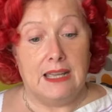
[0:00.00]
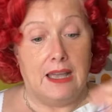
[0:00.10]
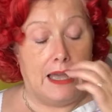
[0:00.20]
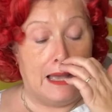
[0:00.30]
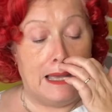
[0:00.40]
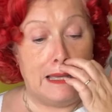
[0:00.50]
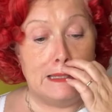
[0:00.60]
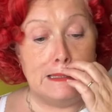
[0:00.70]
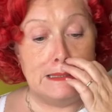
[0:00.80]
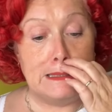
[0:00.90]

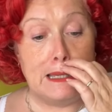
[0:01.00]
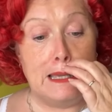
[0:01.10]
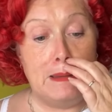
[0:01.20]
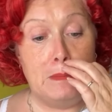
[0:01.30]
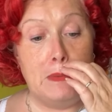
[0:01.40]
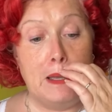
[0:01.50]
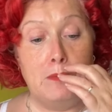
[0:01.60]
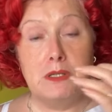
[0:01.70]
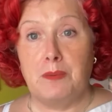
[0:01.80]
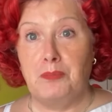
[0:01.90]
and it was
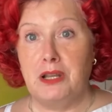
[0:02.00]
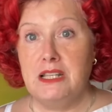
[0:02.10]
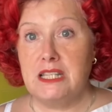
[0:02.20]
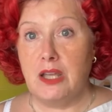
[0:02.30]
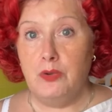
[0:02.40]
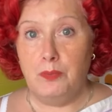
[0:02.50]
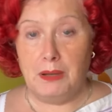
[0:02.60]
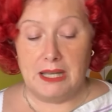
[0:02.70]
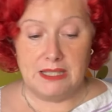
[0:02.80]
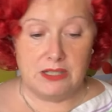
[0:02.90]
a print out
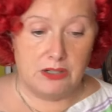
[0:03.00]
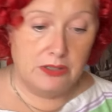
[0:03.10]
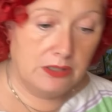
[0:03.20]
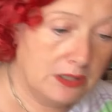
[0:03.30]
pattern.